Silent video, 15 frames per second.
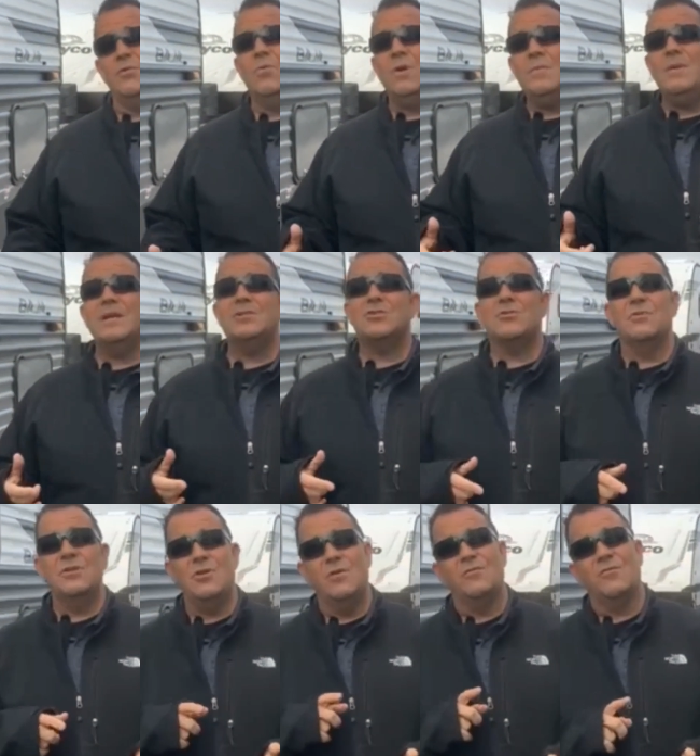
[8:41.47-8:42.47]
You want to make sure
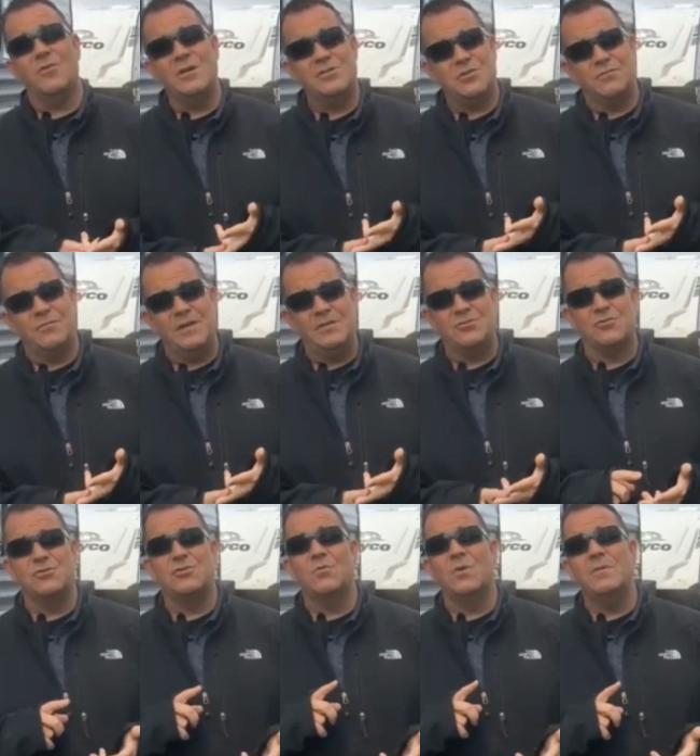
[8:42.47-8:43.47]
that you have creature
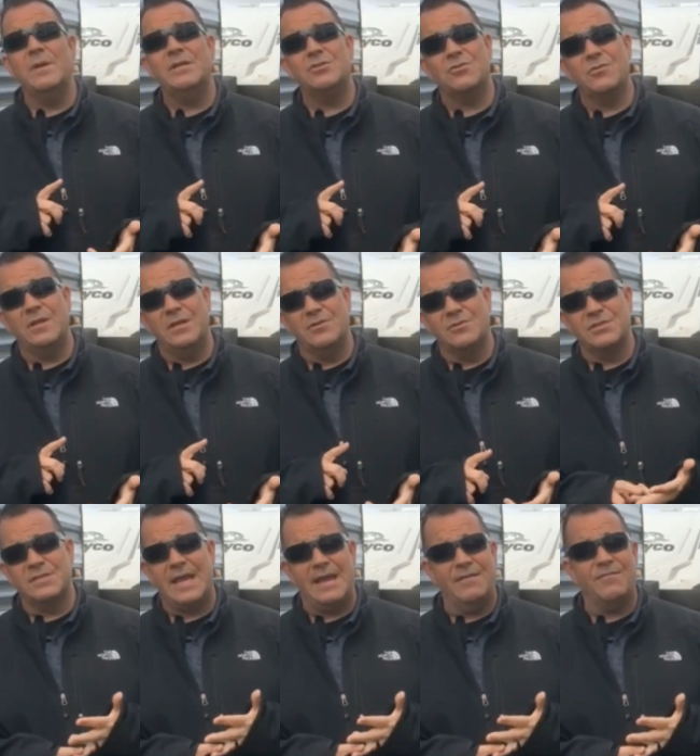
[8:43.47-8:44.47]
features. You want to make sure that you're
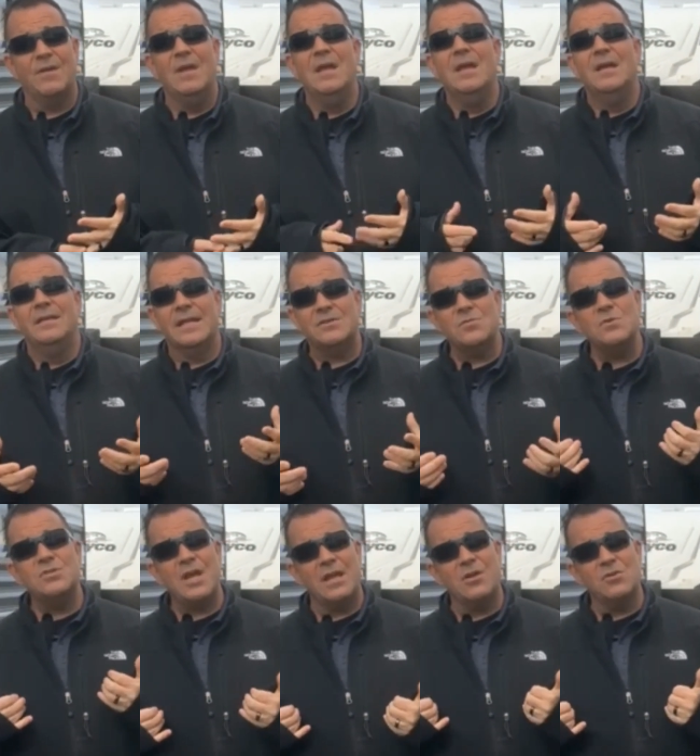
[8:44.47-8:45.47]
safe. That's what
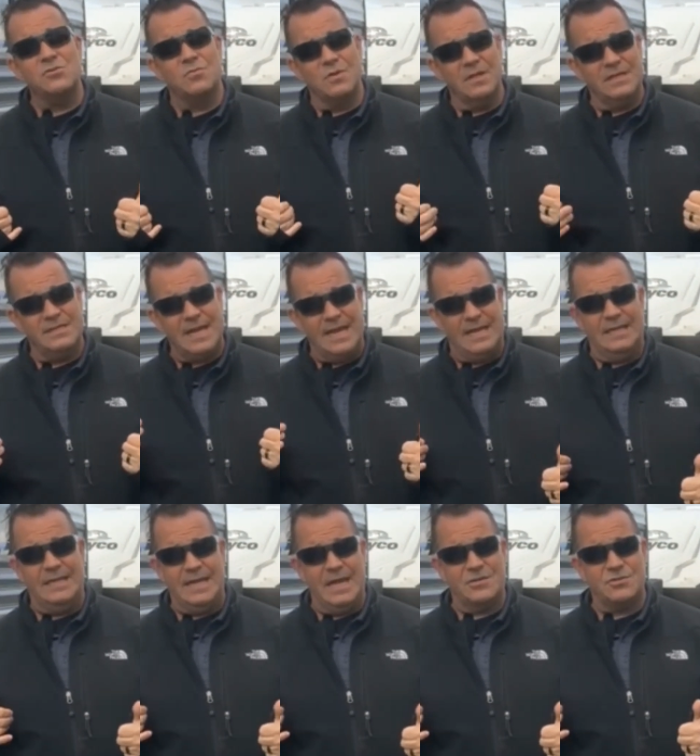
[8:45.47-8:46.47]
Jayco's really taking
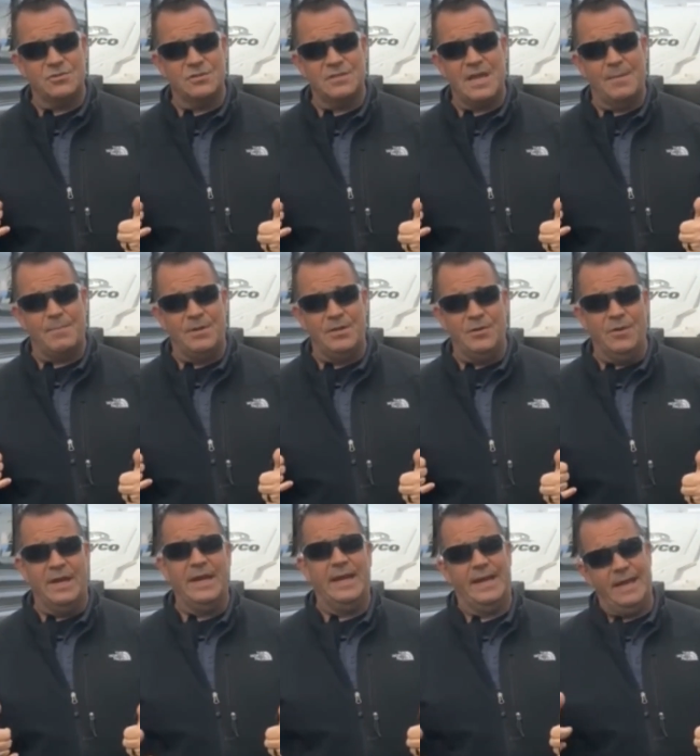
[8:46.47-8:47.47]
the extra step in
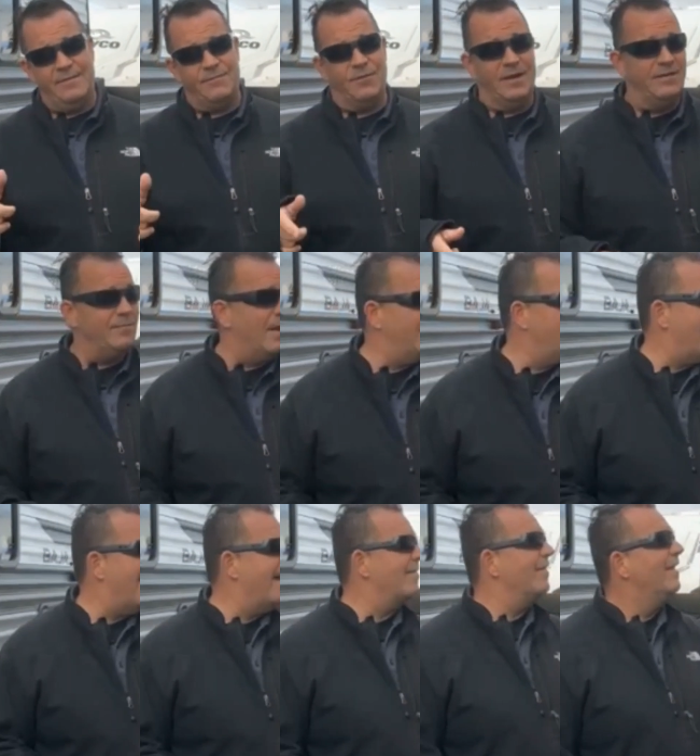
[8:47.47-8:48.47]
doing. And again, forgive my
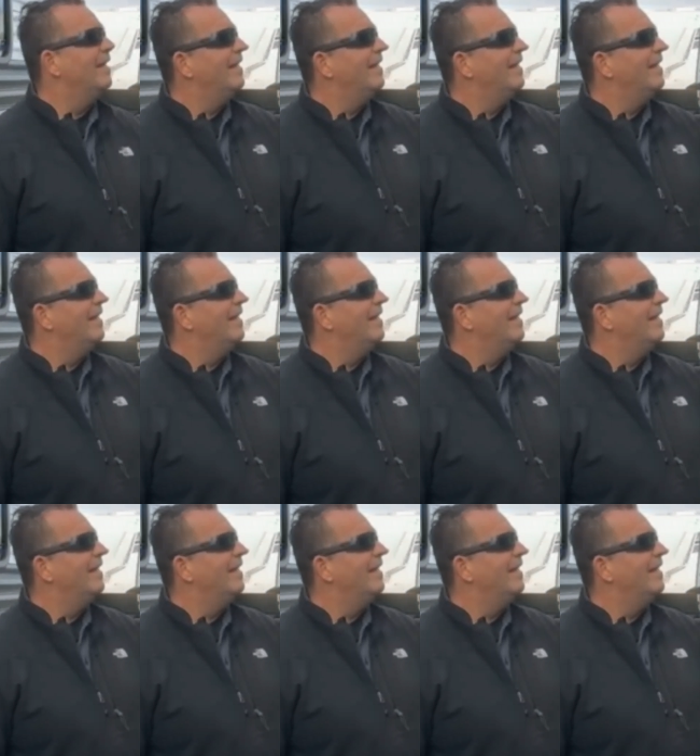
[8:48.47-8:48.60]
math.